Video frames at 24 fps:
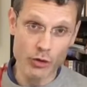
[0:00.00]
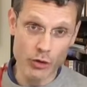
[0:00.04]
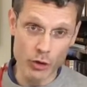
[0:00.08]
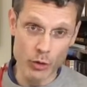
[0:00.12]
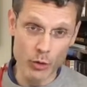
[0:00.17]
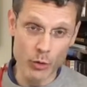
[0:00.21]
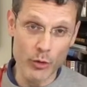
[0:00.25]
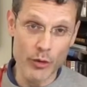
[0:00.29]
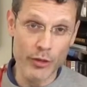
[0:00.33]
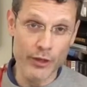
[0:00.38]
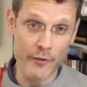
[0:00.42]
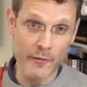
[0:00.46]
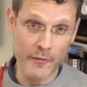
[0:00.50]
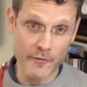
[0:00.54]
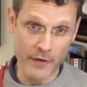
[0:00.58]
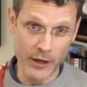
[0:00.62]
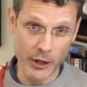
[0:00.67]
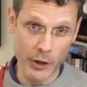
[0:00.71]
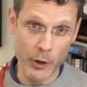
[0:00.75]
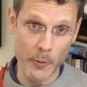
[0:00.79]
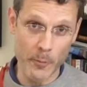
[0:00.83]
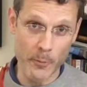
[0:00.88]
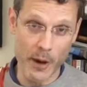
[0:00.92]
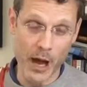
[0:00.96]
do the
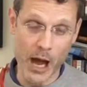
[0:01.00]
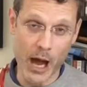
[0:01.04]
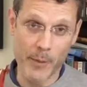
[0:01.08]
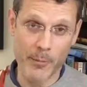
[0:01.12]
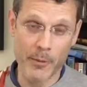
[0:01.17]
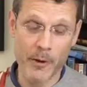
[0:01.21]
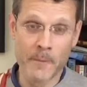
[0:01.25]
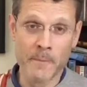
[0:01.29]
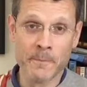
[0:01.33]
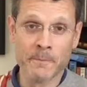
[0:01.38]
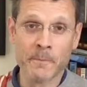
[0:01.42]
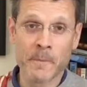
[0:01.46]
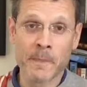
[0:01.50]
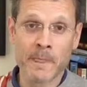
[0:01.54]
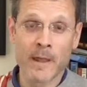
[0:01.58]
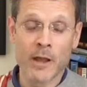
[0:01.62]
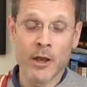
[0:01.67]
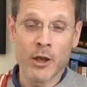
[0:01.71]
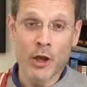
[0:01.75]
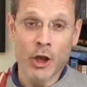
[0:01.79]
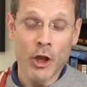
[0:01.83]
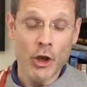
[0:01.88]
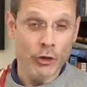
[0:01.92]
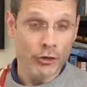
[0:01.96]
finger pop.
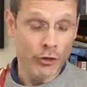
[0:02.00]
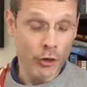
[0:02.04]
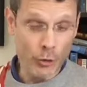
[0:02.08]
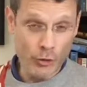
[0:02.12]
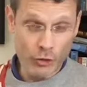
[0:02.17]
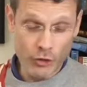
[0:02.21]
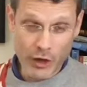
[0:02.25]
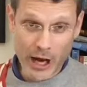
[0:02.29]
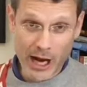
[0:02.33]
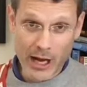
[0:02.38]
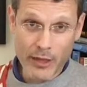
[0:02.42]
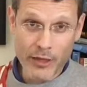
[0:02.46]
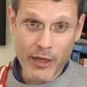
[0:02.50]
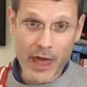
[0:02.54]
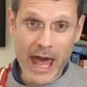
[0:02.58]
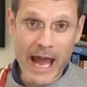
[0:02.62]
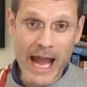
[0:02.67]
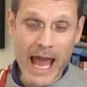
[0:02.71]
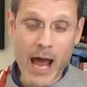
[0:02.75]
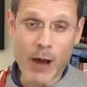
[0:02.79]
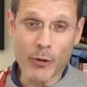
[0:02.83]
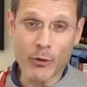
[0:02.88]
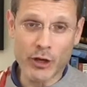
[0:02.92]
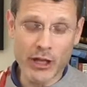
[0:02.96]
So check that
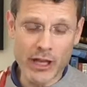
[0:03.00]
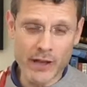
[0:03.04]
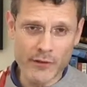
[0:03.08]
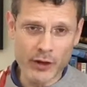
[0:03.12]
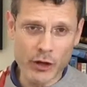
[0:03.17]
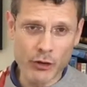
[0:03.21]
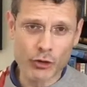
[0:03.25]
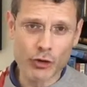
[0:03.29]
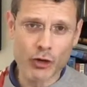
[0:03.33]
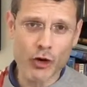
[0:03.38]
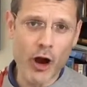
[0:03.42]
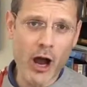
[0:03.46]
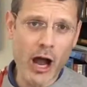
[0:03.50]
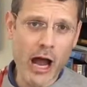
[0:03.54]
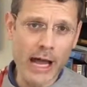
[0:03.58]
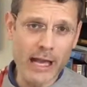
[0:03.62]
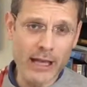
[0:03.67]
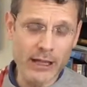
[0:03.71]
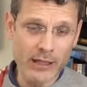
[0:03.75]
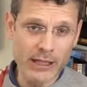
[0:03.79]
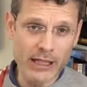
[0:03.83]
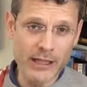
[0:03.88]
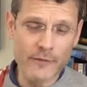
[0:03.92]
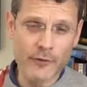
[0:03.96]
out, give it a try,
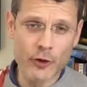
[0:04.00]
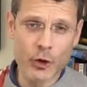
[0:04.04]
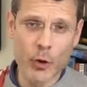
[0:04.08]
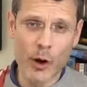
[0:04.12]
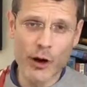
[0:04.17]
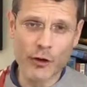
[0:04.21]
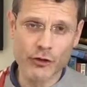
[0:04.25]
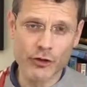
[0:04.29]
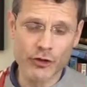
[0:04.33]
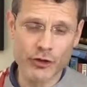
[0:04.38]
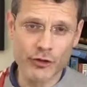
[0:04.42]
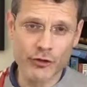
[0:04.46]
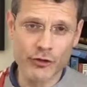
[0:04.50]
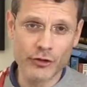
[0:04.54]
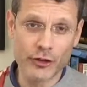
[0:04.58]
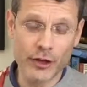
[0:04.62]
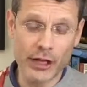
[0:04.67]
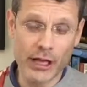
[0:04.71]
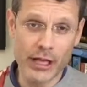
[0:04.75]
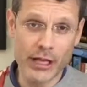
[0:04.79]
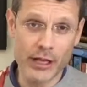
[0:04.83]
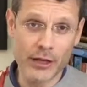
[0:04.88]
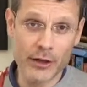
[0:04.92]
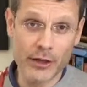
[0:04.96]
leave questions
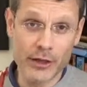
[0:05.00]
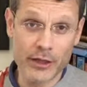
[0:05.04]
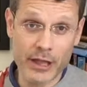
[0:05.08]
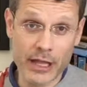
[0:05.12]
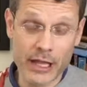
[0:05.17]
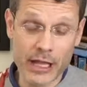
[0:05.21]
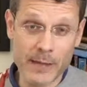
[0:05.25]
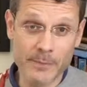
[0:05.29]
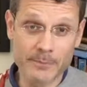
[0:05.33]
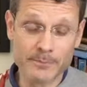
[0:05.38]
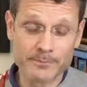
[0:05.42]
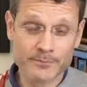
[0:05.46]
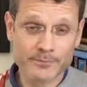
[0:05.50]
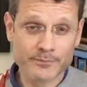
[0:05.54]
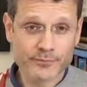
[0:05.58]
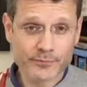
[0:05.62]
in the